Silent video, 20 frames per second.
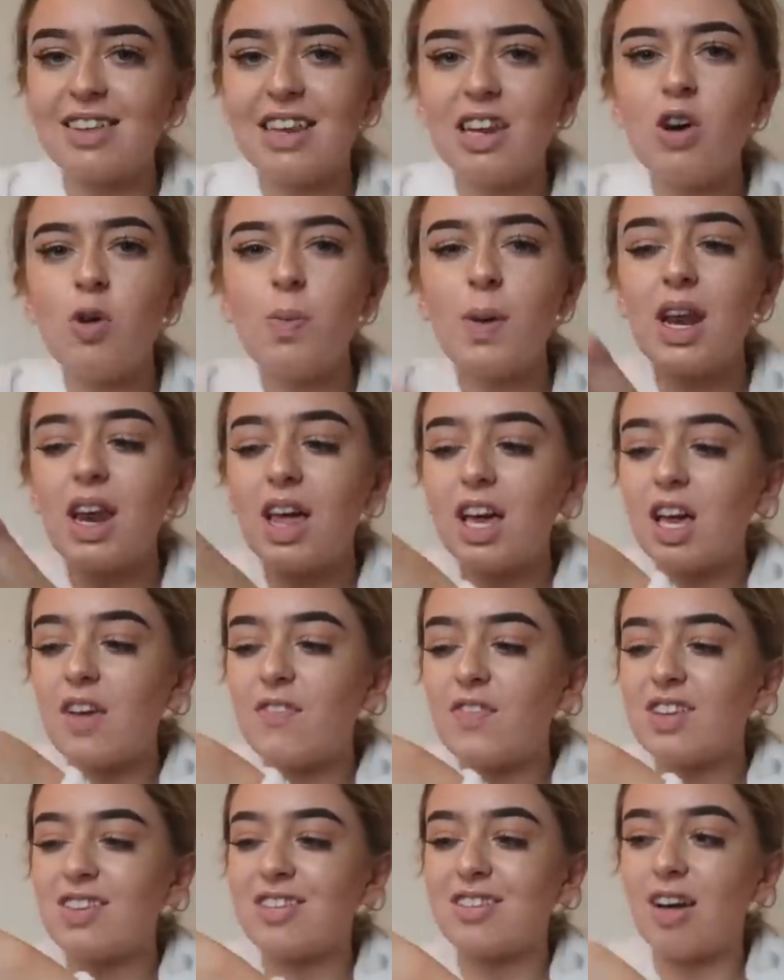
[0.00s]
it's a little bit like
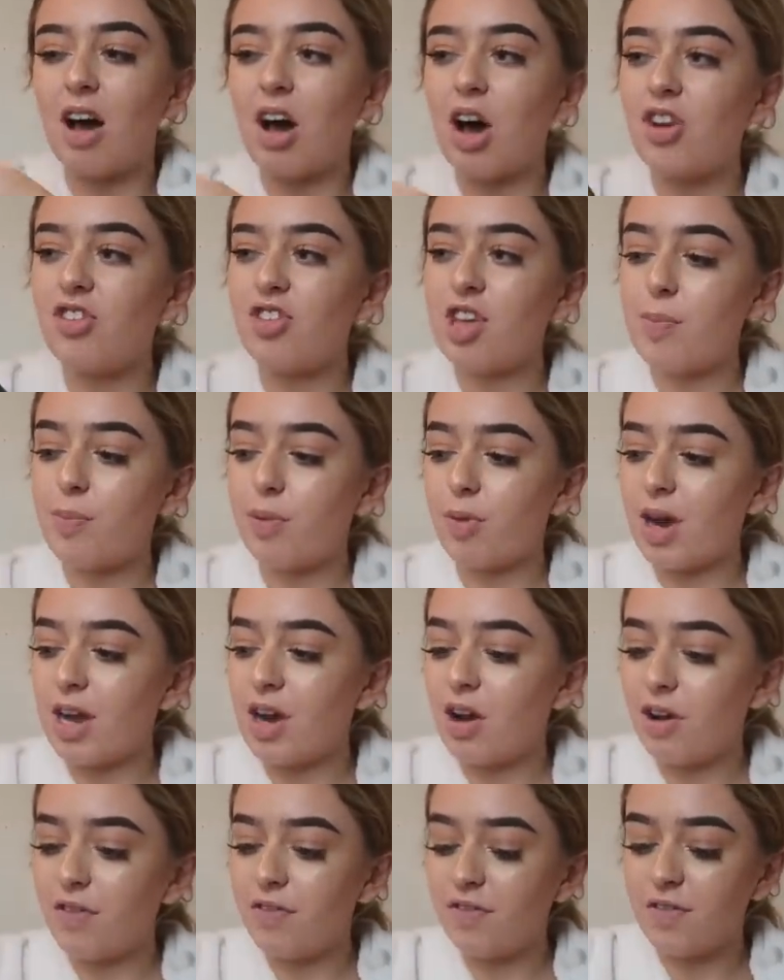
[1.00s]
a Versace
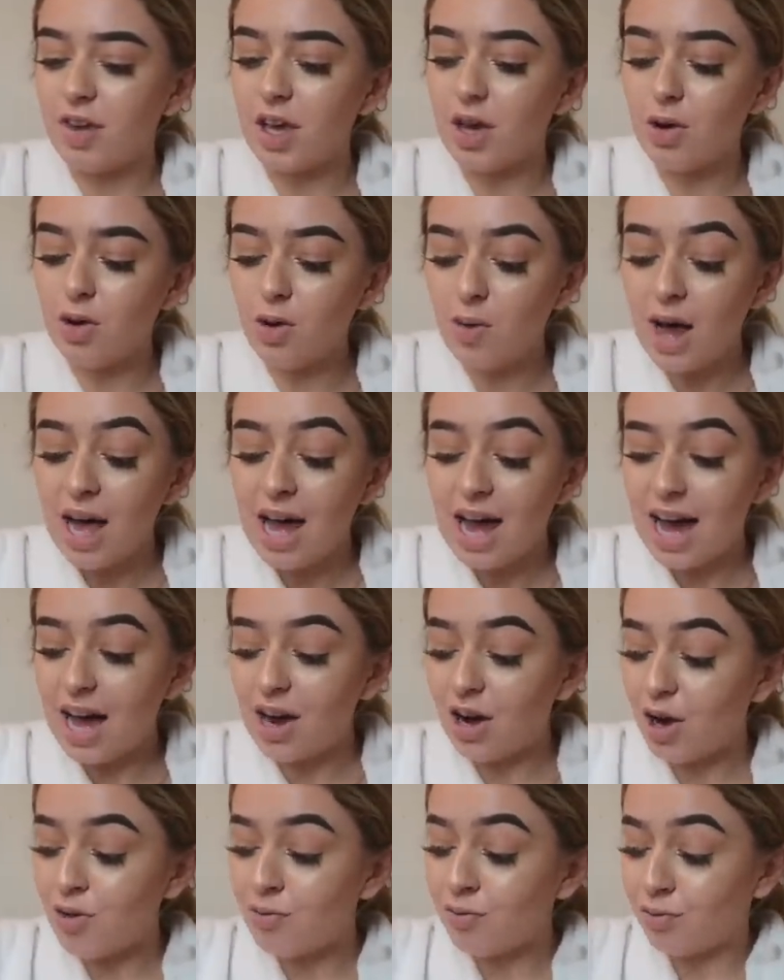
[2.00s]
print I feel
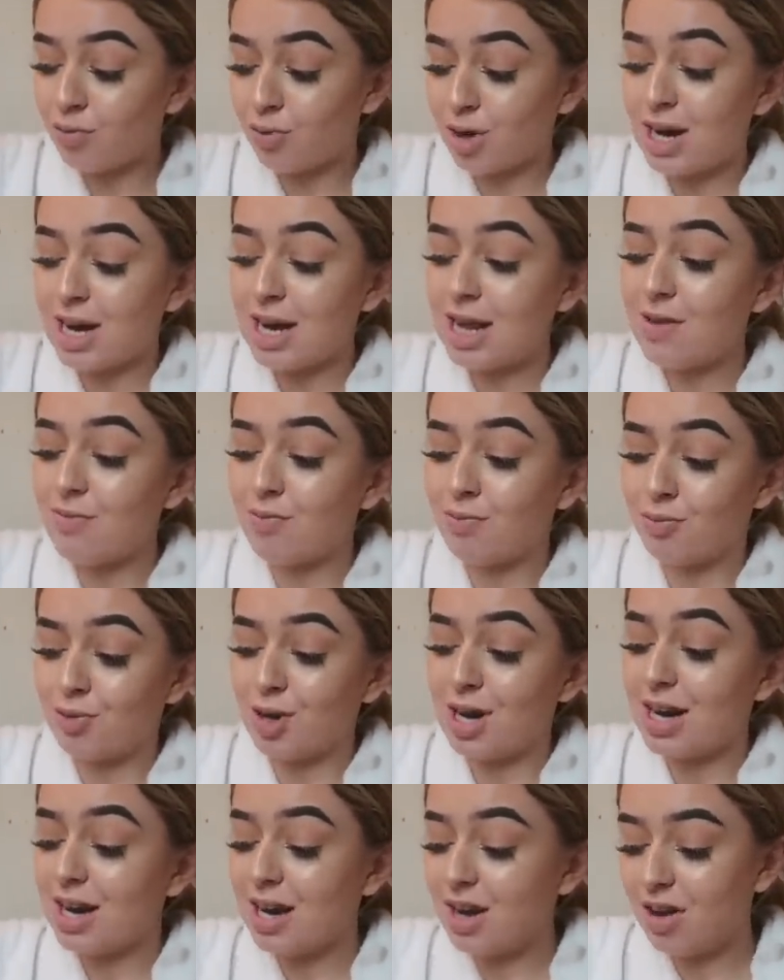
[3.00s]
and I really
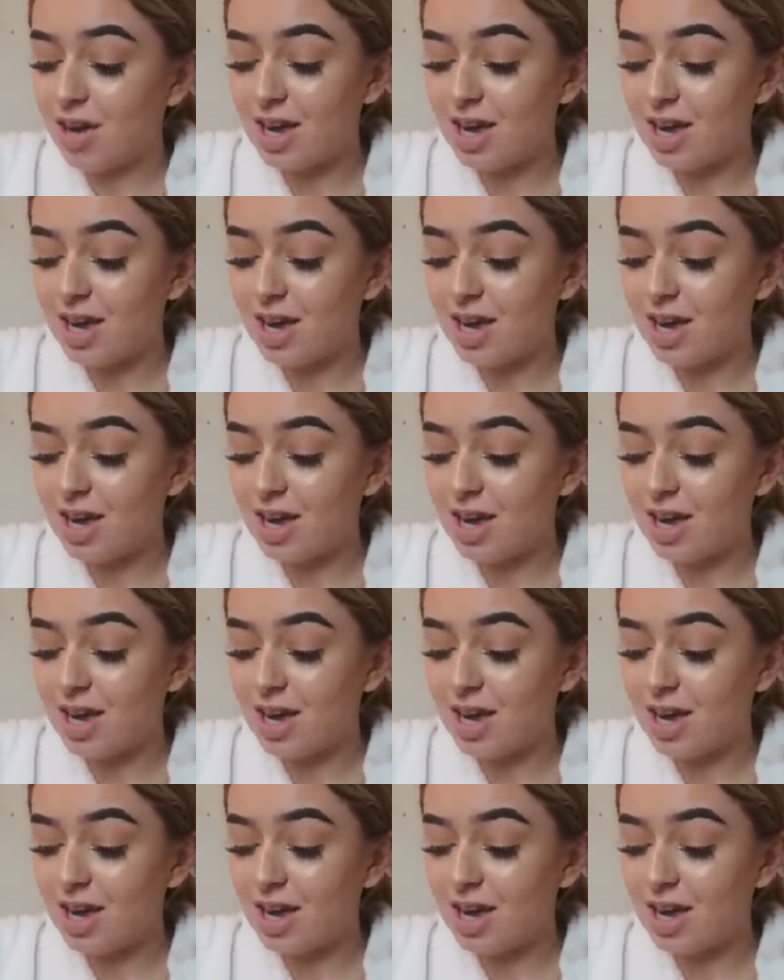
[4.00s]
really